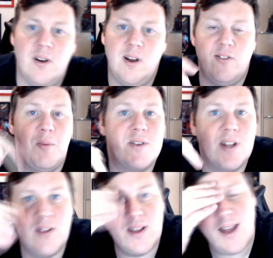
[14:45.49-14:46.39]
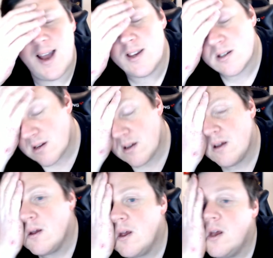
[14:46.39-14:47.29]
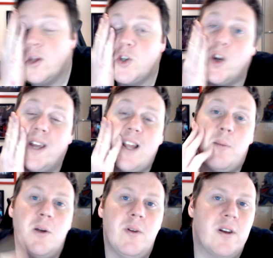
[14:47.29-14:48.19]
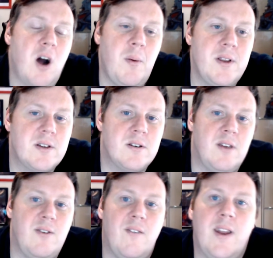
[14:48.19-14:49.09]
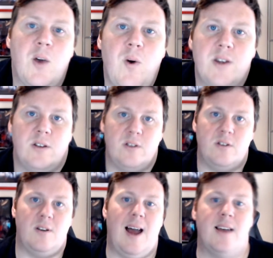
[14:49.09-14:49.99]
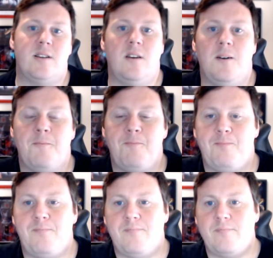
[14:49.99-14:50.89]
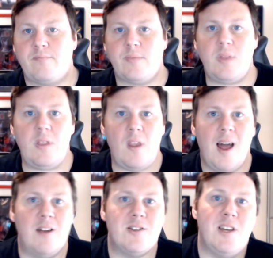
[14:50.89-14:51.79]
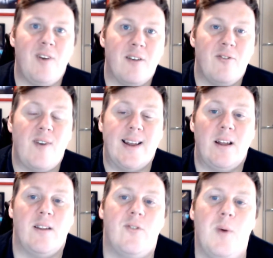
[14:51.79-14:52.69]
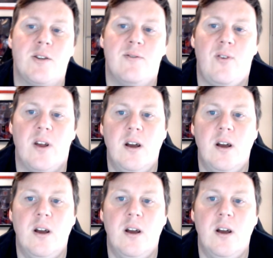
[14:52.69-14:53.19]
If I missed anything, guys, chuck it down below in the comments. If you have any questions, ask. I'll see if I can find out the information for you.